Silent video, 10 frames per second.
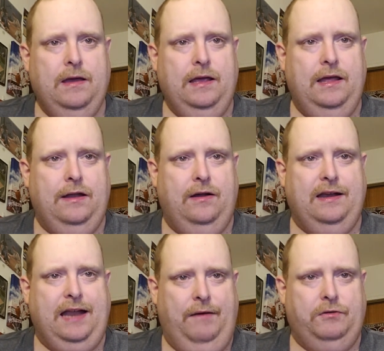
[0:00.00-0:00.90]
You know, the
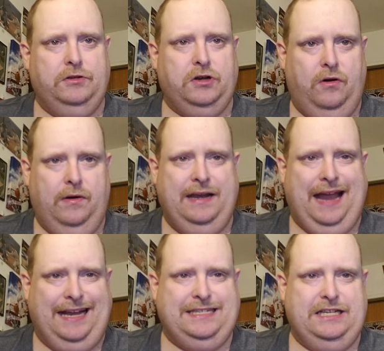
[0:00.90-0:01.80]
Devils are only
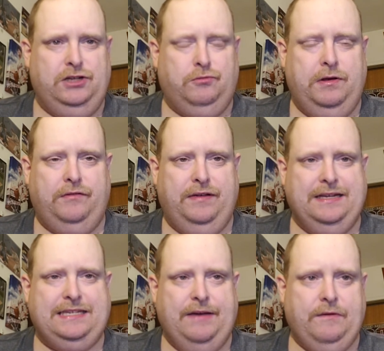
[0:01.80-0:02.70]

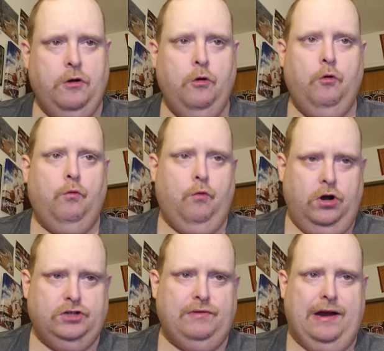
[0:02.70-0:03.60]
19-23-7,
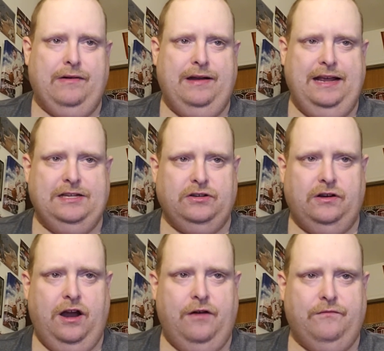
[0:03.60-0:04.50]
worst record in the Eastern
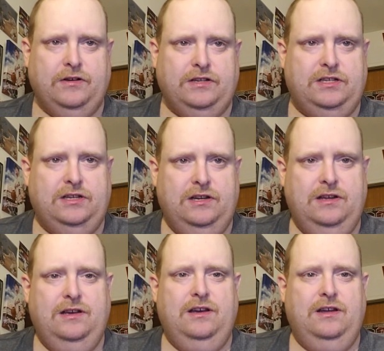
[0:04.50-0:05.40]
Conference.
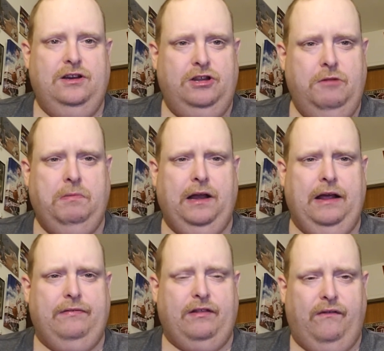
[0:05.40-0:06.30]
Do you
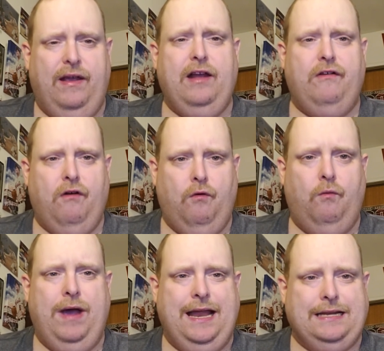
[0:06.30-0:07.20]
believe three of their
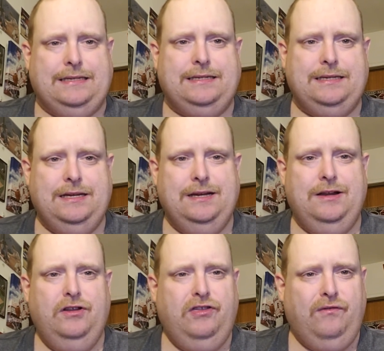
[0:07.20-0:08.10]
wins,
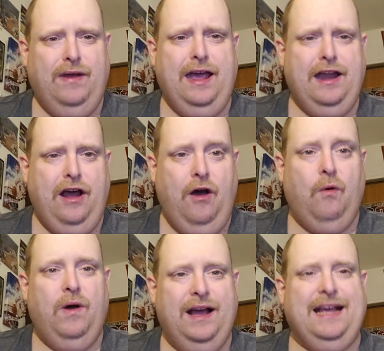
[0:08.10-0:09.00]

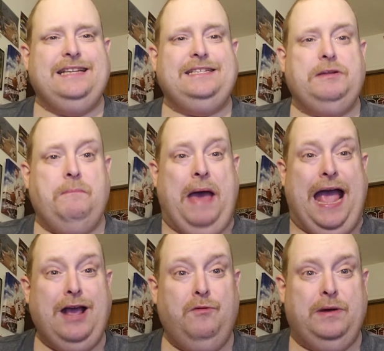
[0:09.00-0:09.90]
3-0 against the
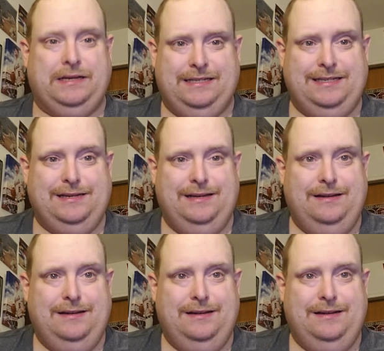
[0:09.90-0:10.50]
Penguins?